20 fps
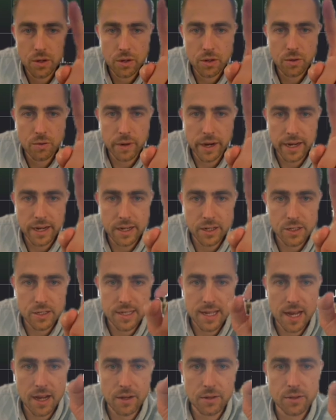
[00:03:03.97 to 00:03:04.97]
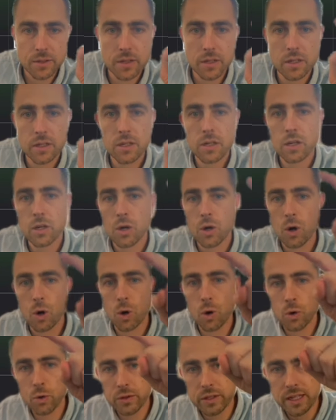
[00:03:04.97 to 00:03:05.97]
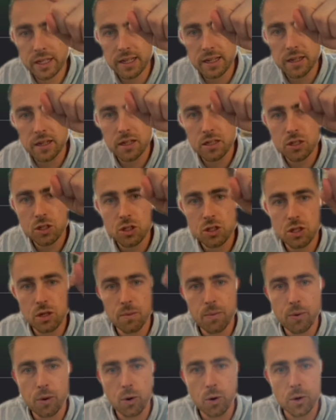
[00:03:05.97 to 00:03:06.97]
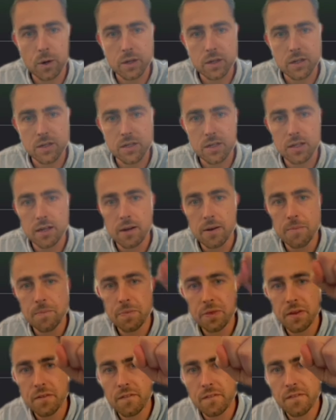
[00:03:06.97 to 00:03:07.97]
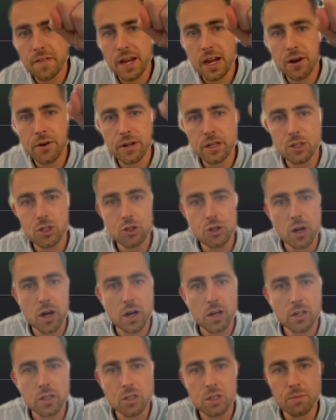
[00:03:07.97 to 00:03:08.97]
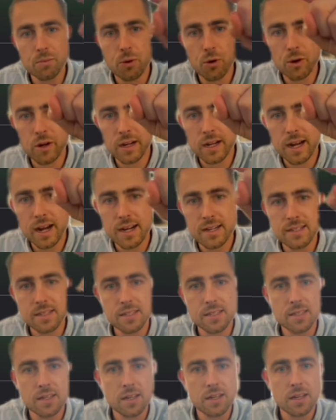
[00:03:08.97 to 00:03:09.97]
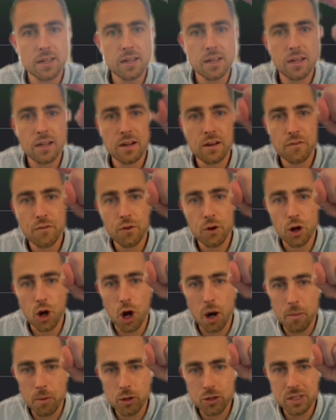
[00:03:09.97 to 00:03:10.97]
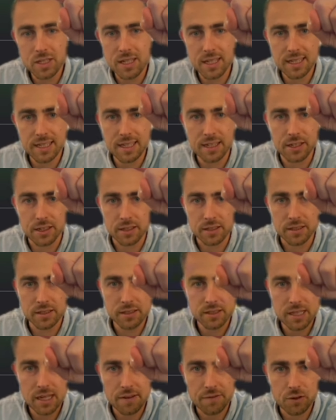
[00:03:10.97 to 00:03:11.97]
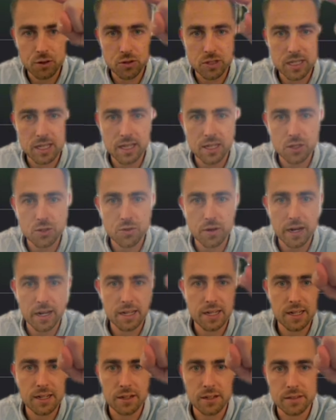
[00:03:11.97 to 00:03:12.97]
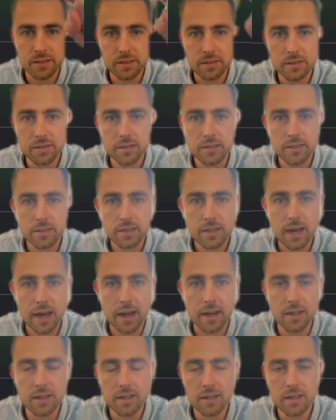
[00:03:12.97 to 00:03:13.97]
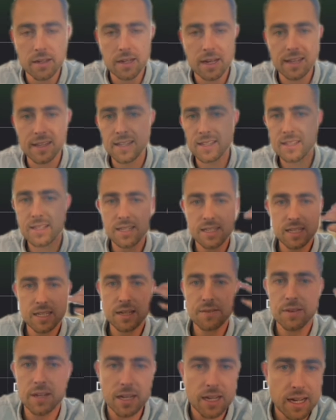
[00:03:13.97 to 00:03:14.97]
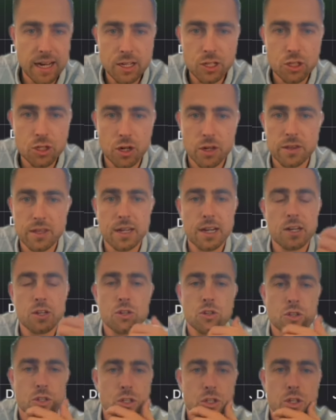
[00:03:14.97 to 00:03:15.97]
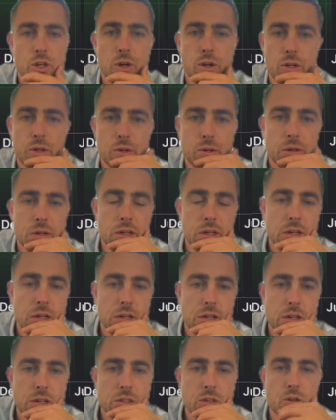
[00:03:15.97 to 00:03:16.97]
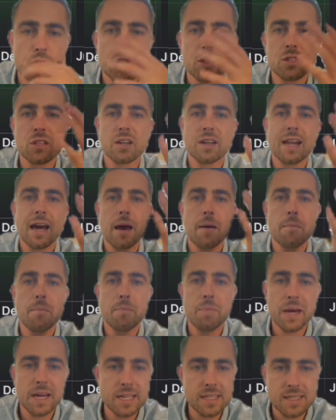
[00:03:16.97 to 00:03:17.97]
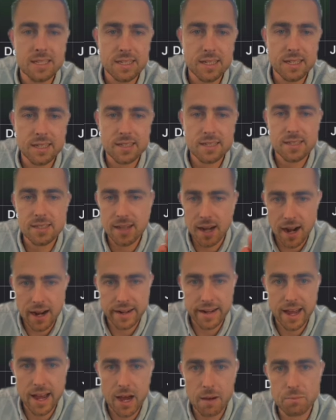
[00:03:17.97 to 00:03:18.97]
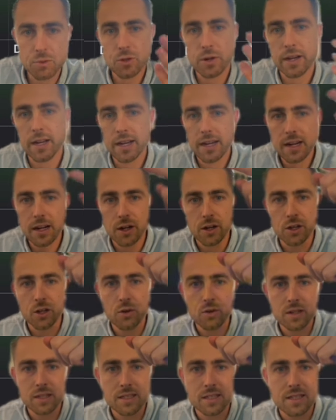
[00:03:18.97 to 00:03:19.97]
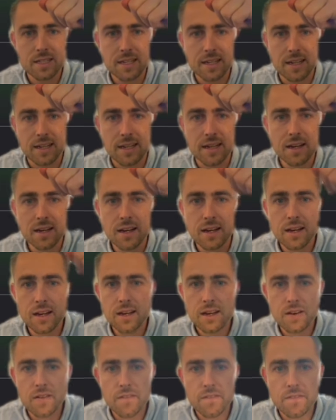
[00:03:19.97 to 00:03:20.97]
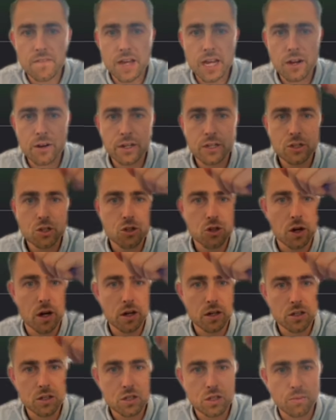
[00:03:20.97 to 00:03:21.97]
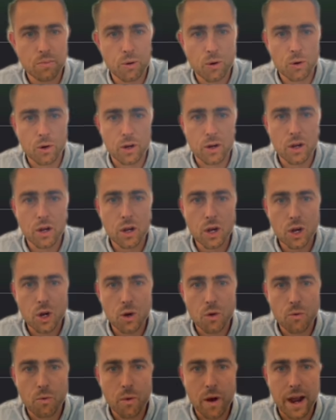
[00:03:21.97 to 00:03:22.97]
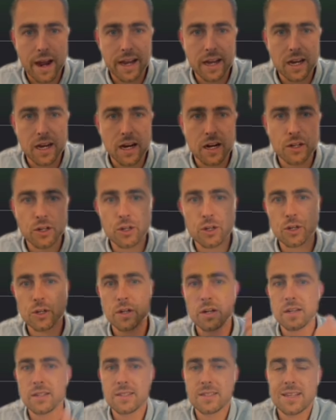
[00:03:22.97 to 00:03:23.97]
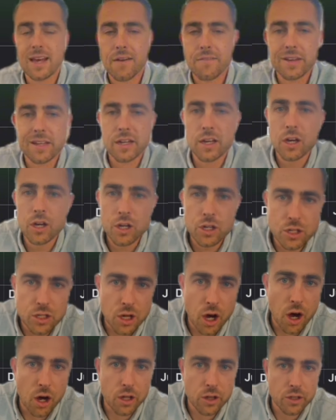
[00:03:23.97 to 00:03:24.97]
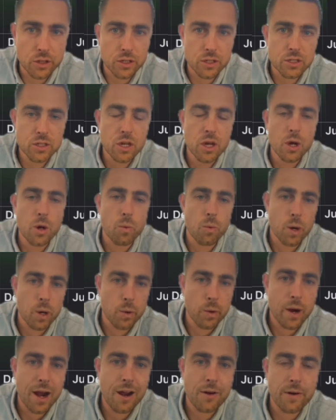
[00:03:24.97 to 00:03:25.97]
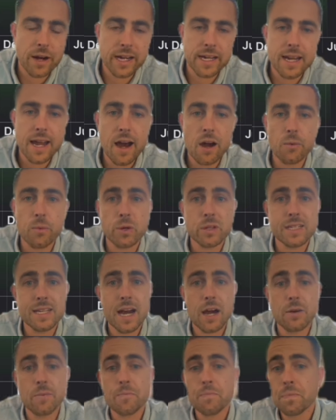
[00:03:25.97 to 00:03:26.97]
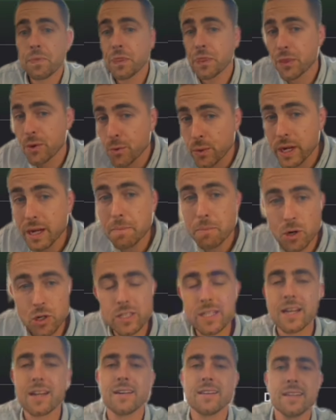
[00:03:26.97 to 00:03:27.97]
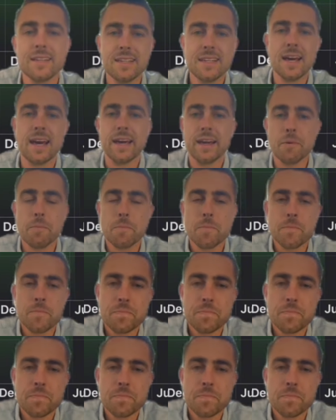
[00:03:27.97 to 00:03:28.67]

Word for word: Right here's down. Holding support, very strong support guys, for almost a year if you see this right here, okay? And this isn't even a nice chart that I usually show you. So just looking at basic stock apps right here, you can see very strong support right under $7 where we're at right now, and we're down 3% on the day.